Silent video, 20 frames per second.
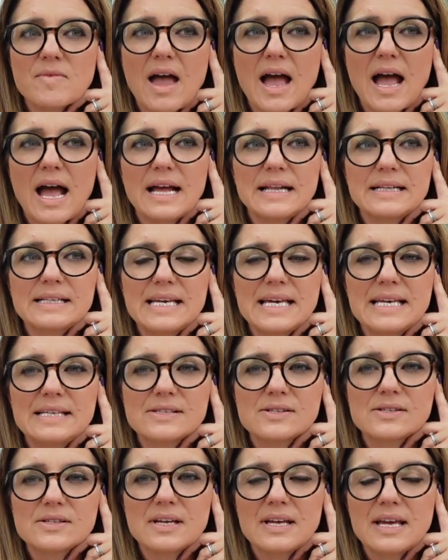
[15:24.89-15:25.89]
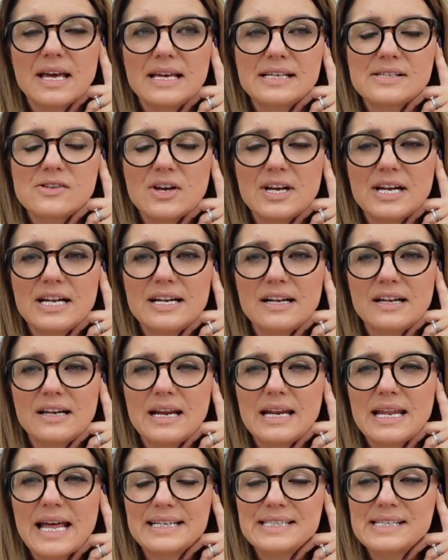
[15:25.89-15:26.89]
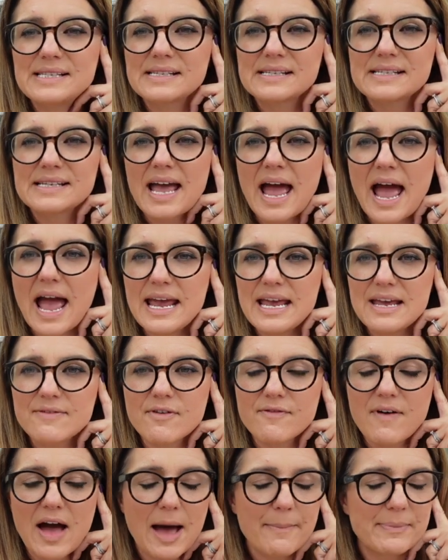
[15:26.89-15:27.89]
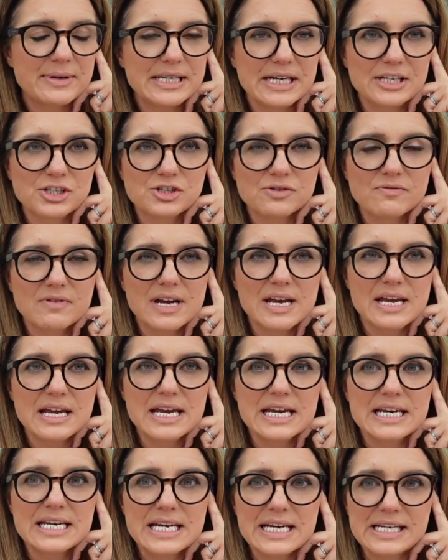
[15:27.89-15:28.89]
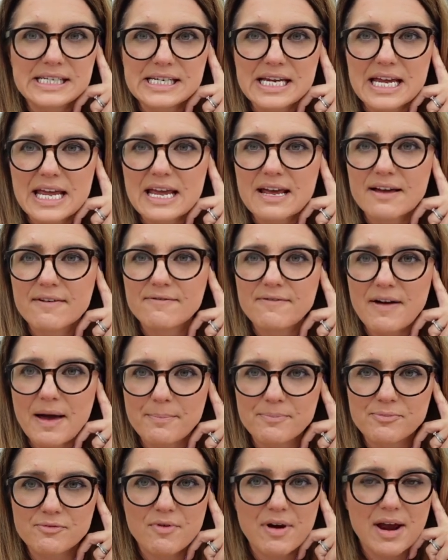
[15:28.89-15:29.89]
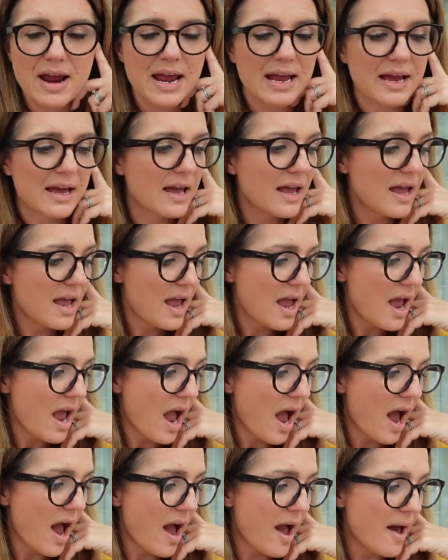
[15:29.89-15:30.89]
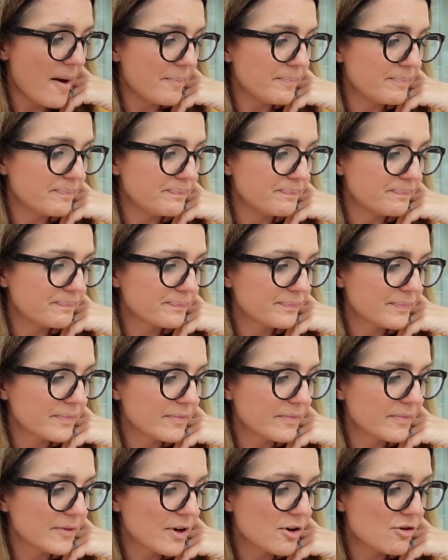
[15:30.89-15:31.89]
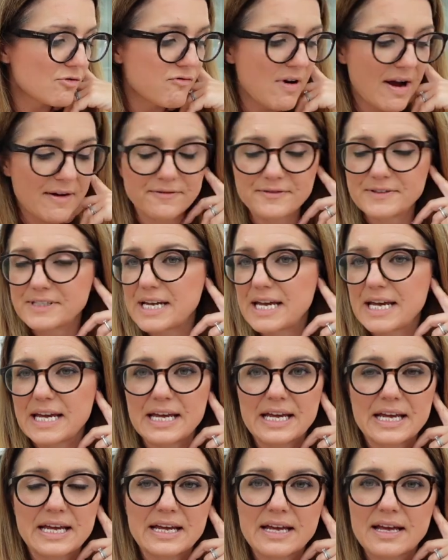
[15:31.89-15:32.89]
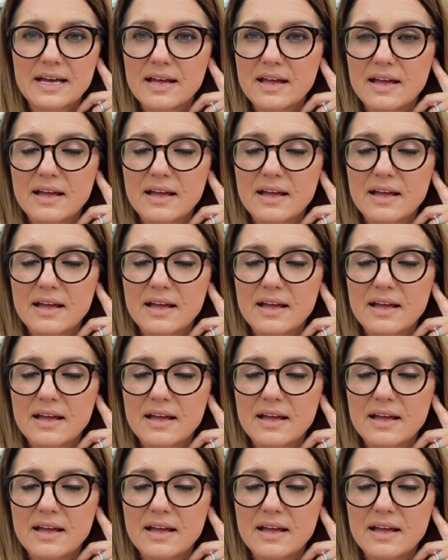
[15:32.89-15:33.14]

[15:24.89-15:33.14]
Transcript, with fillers: And it's, it's like a little Aladdin's cave of haberdashery, knitting, fabric, um, crafting,